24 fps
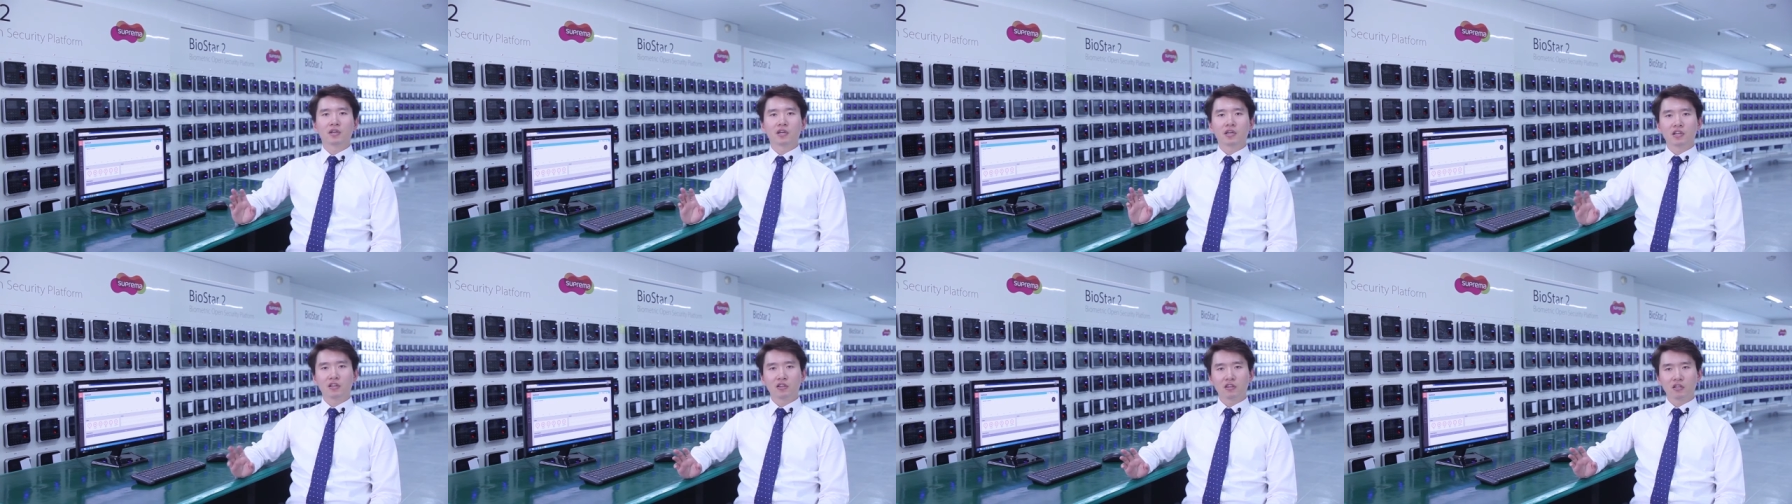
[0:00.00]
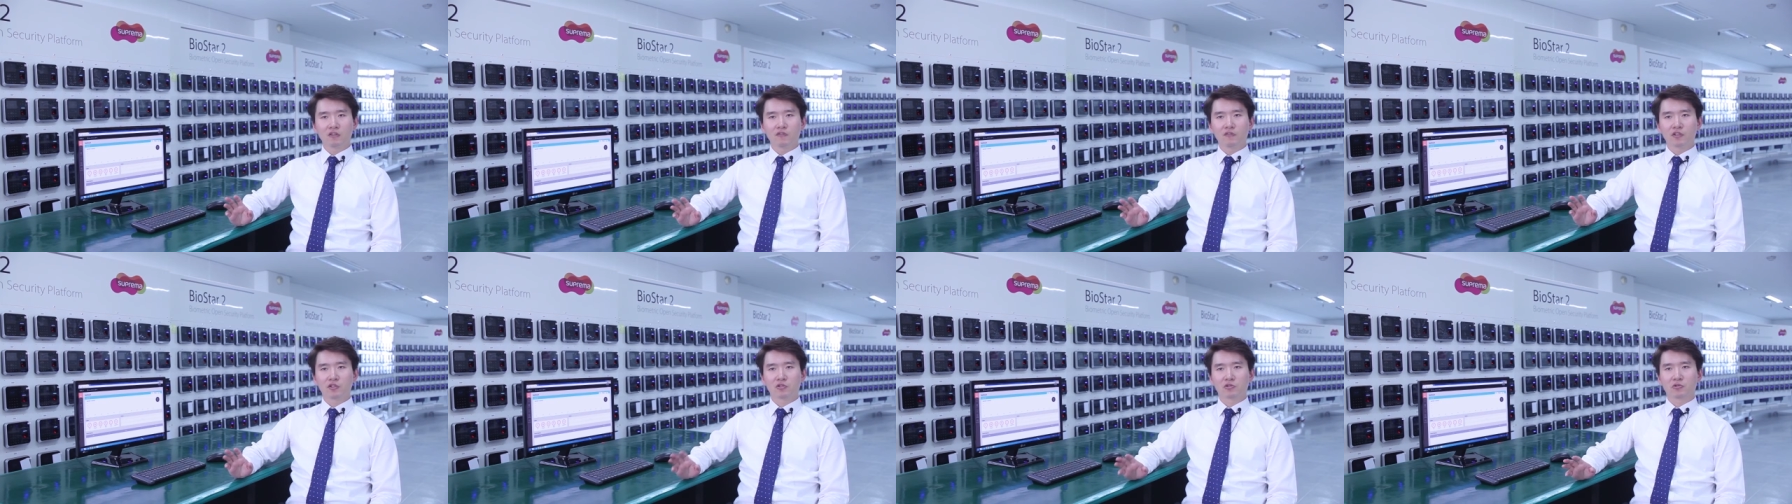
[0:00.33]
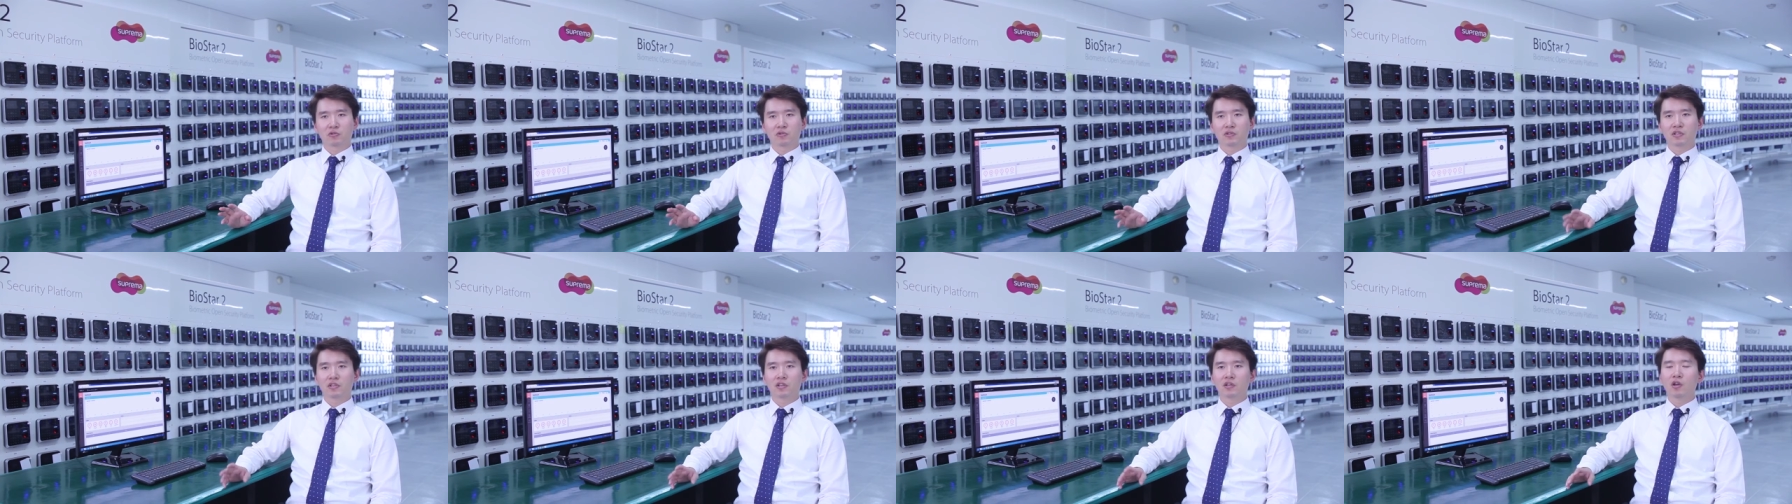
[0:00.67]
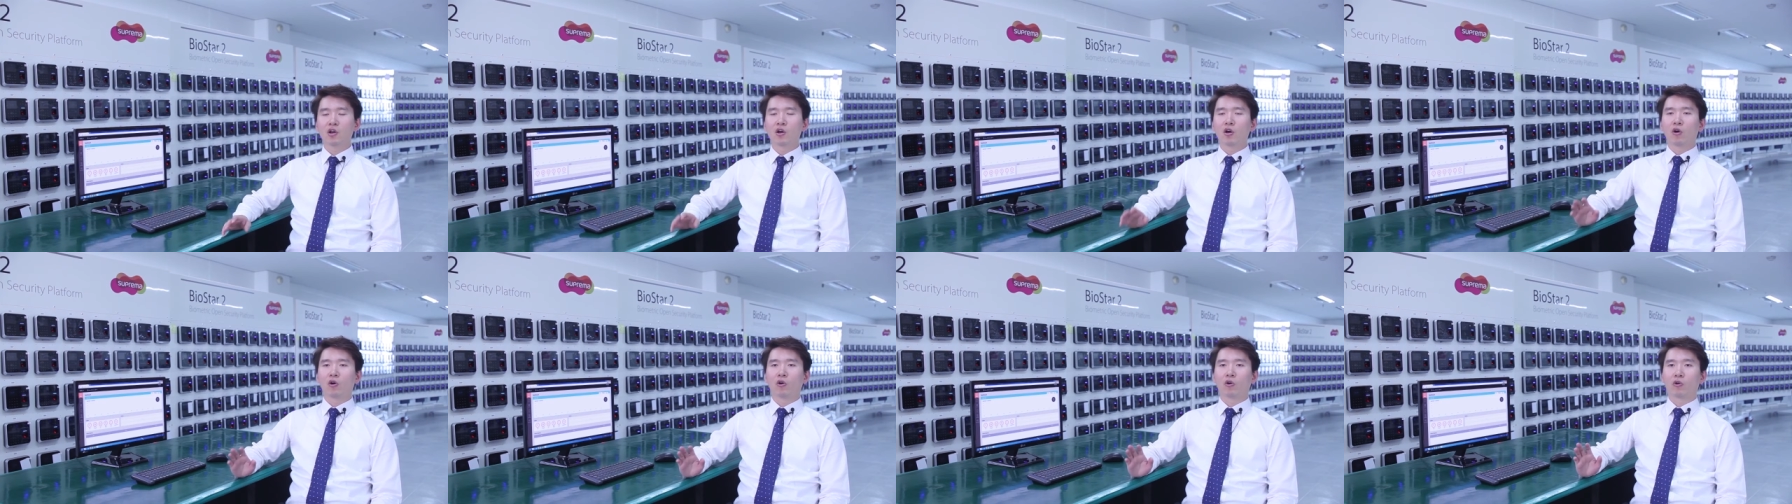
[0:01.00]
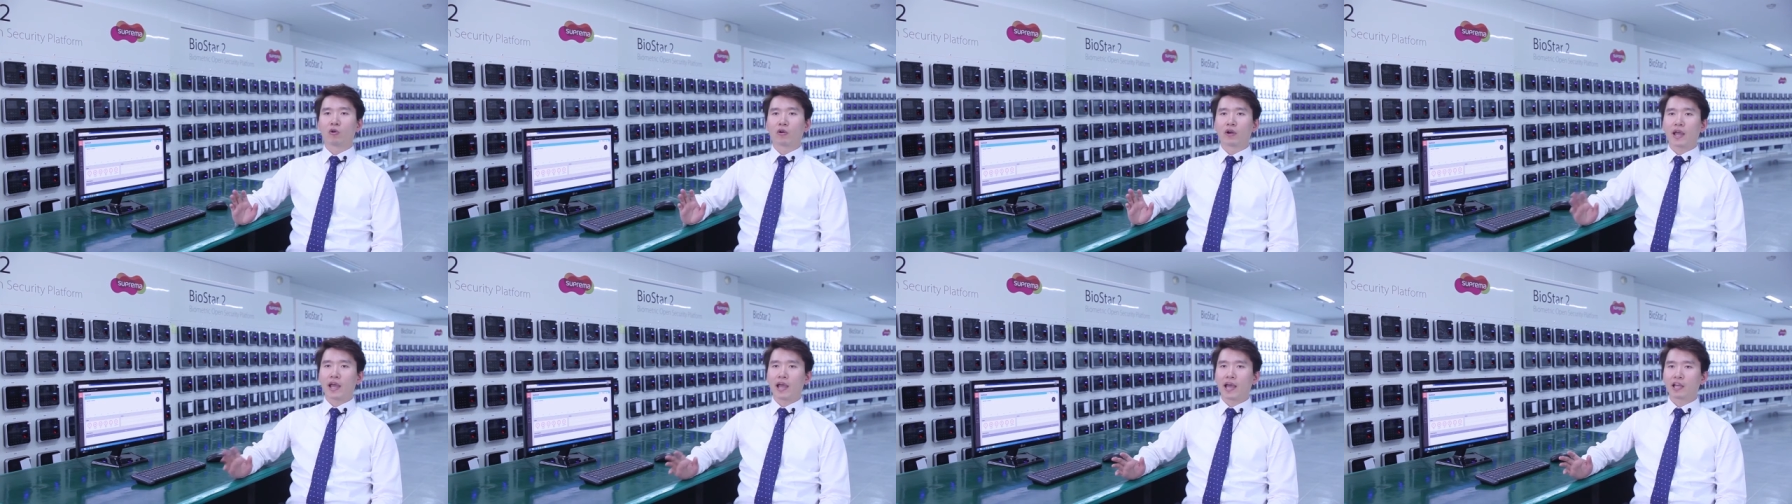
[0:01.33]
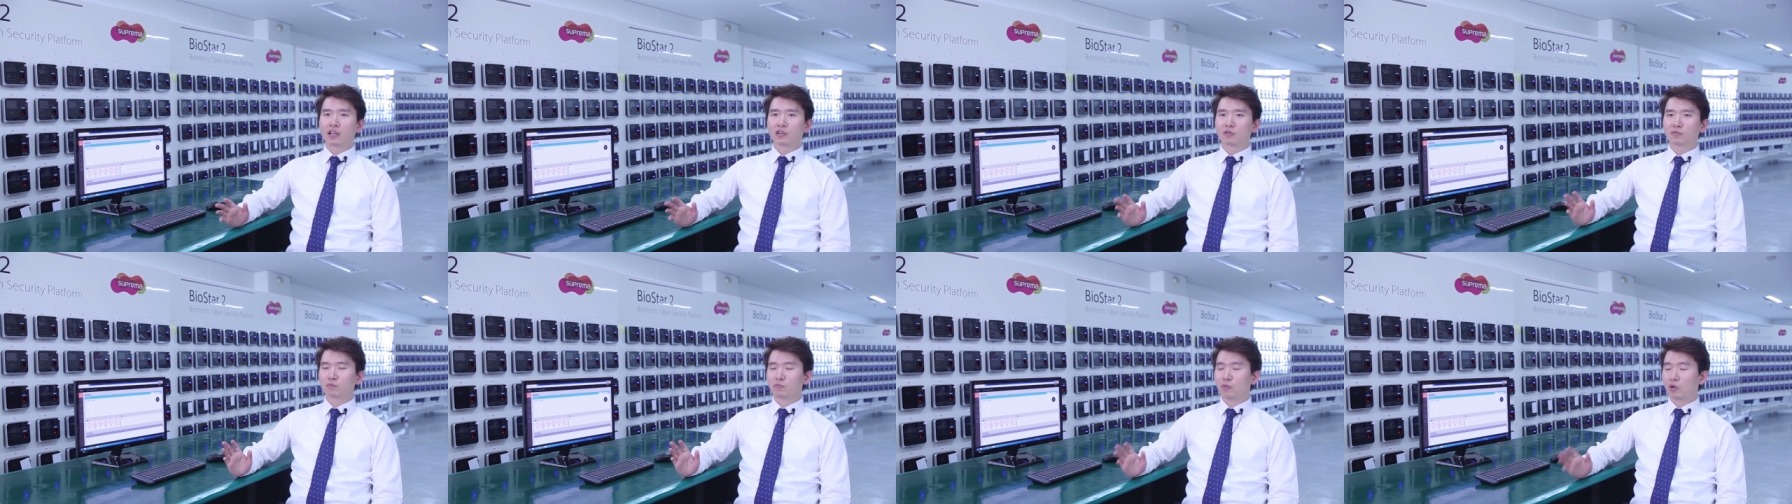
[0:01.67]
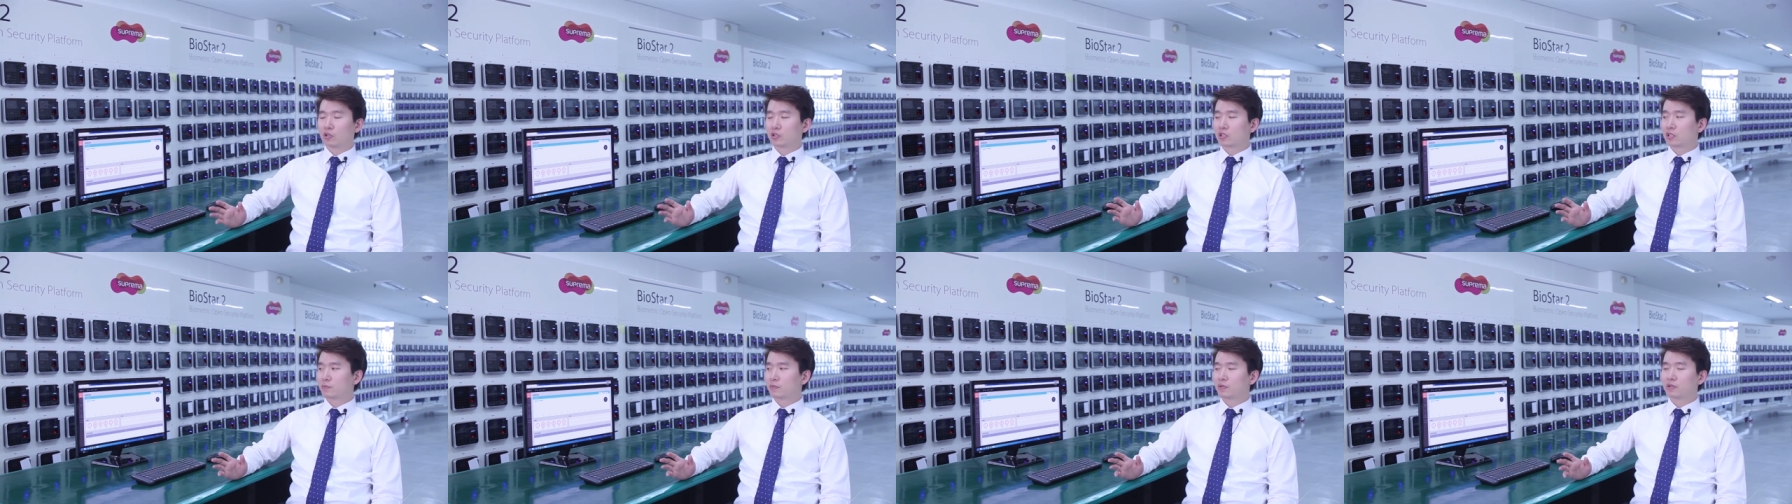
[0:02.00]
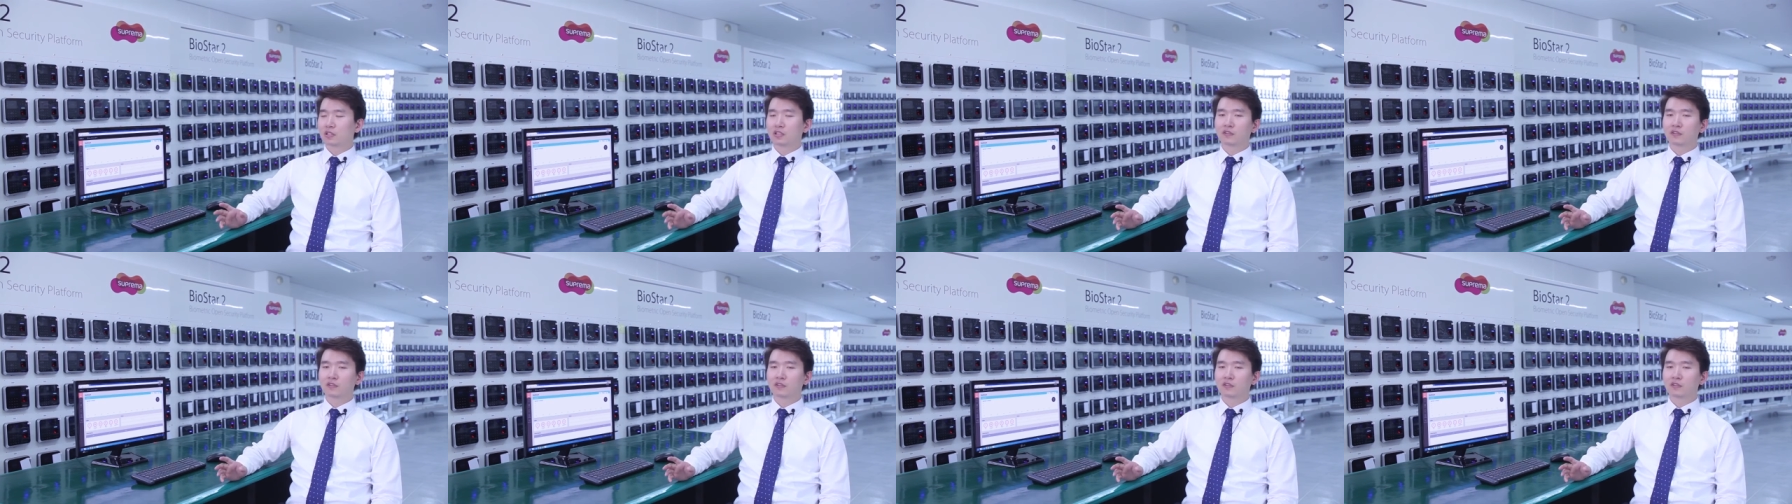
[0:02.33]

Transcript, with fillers: individually or add multiple